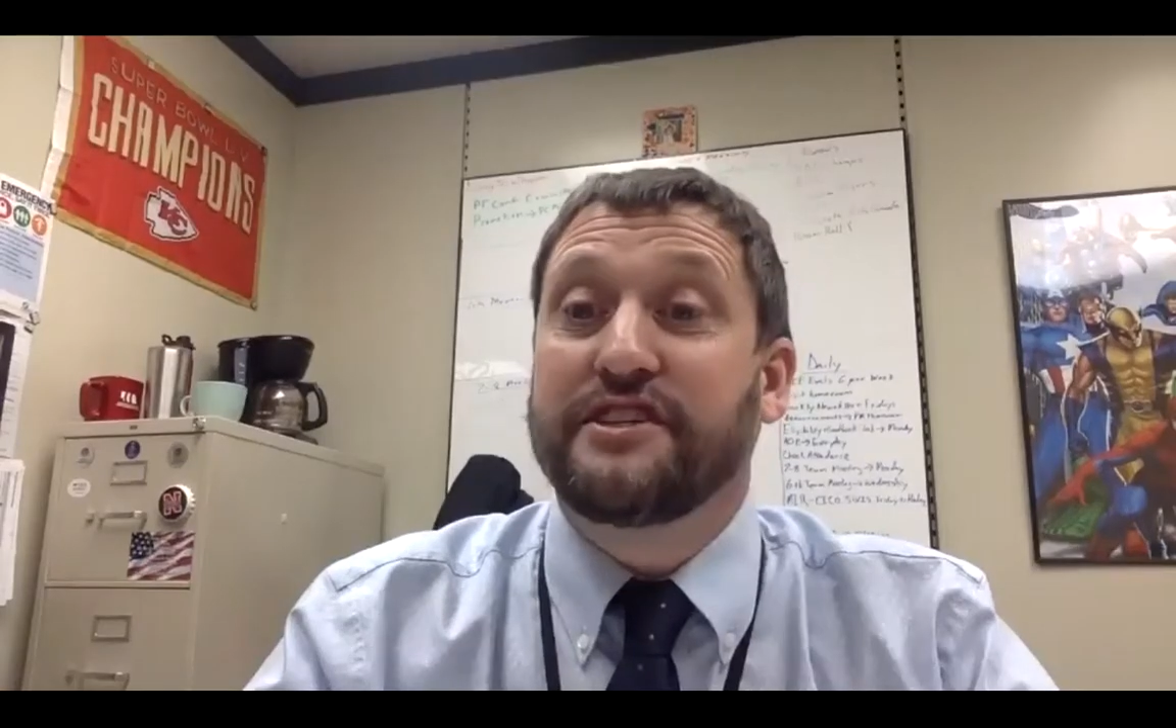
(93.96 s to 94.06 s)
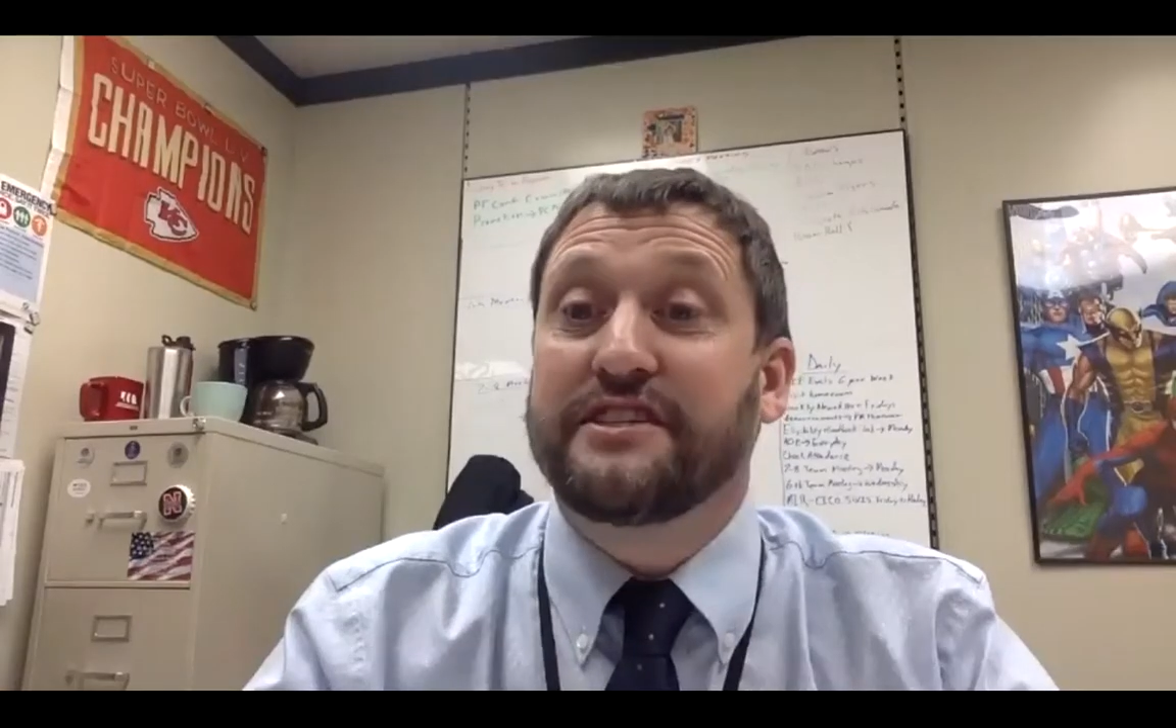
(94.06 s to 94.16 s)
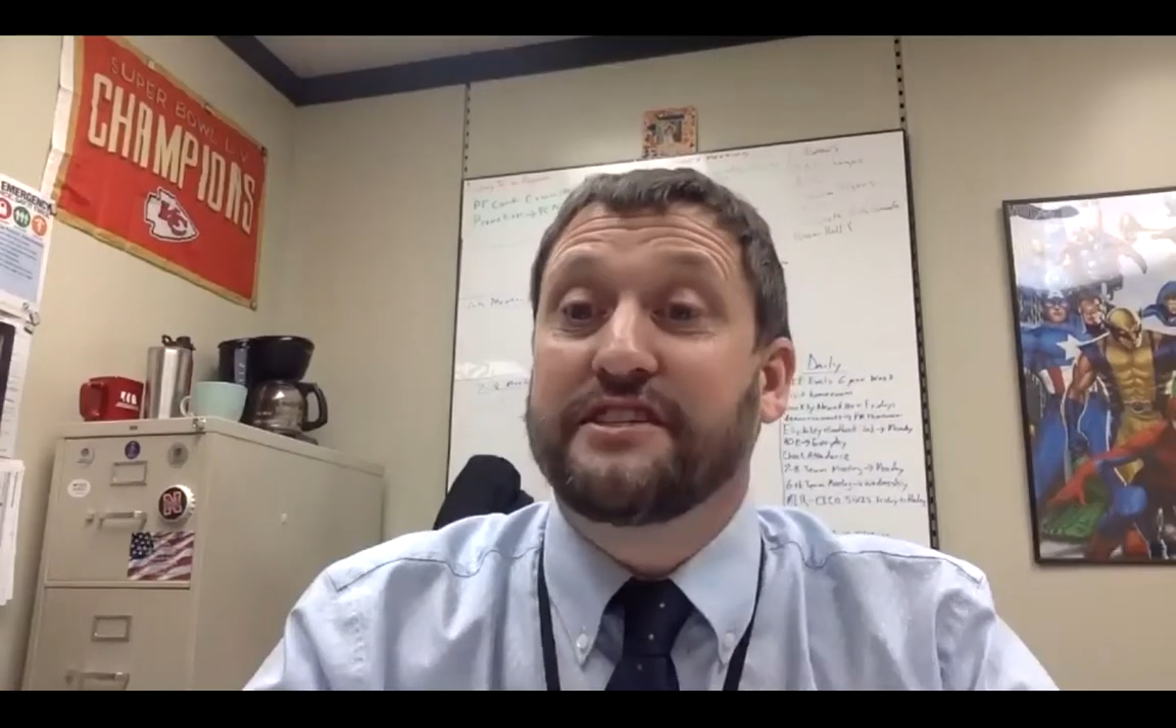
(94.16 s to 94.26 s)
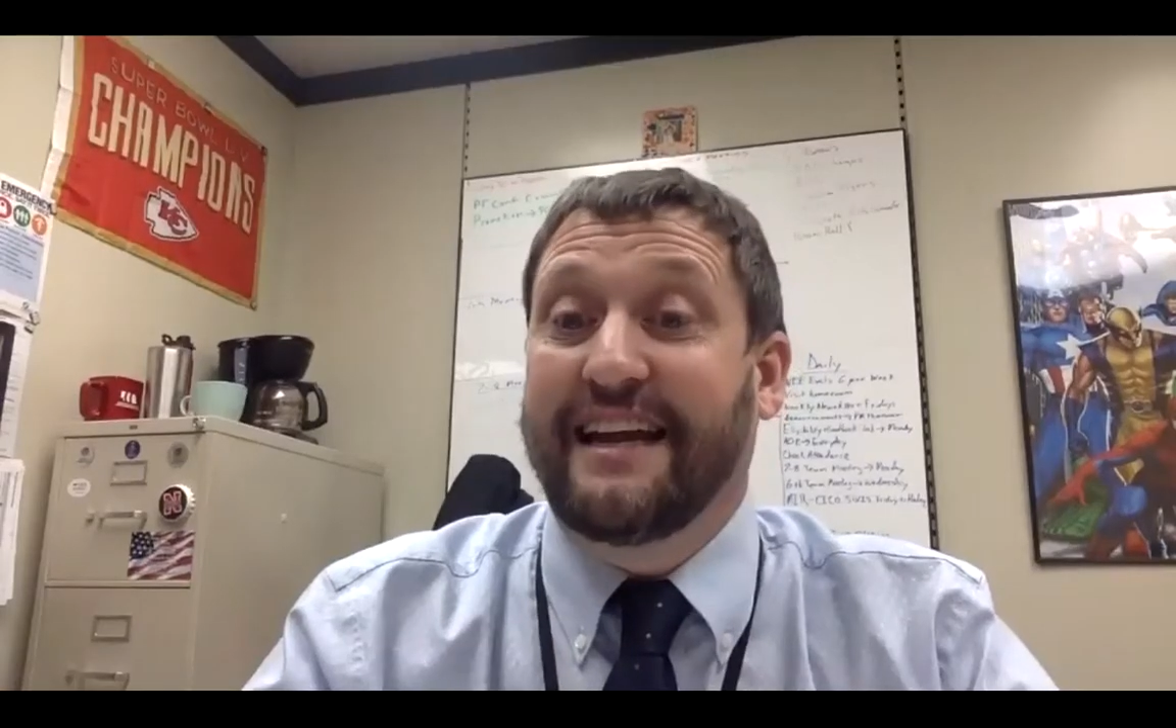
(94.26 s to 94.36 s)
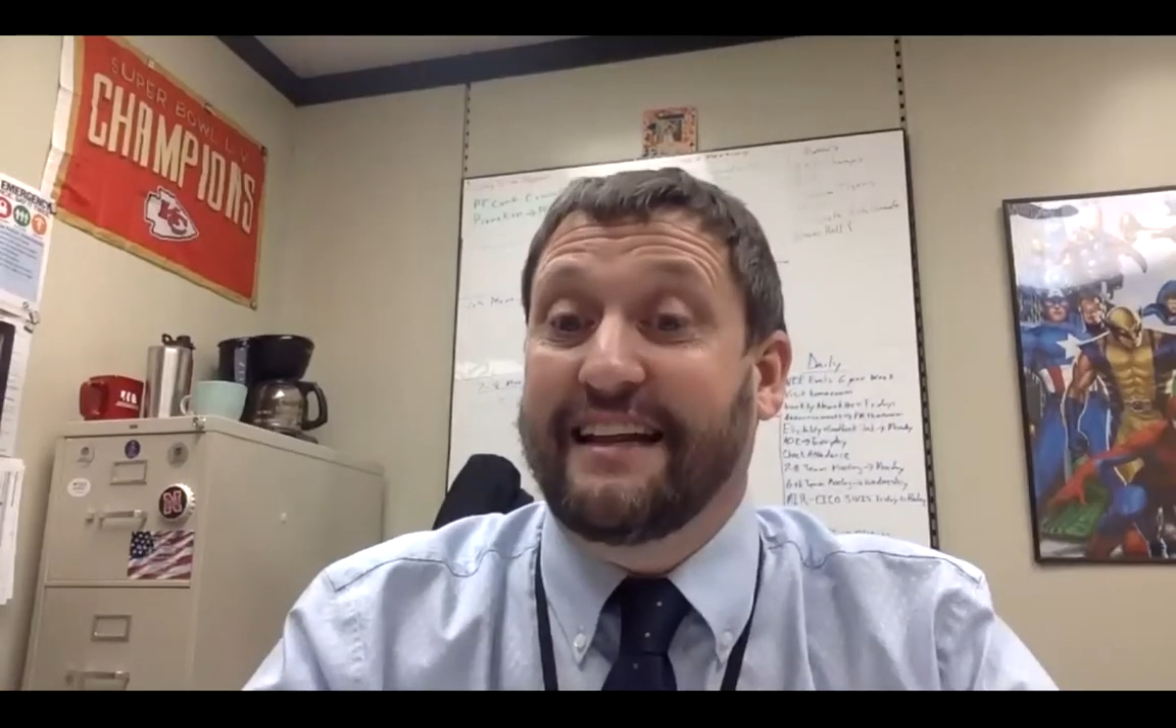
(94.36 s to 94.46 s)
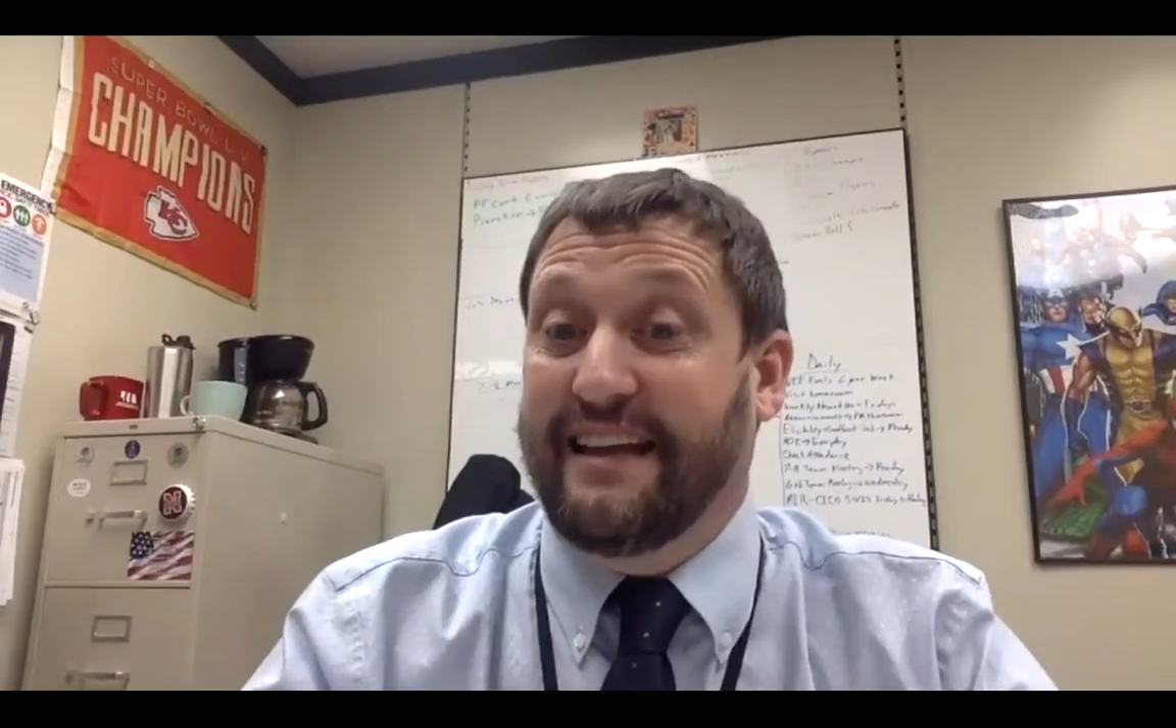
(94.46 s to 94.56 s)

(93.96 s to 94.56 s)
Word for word: just end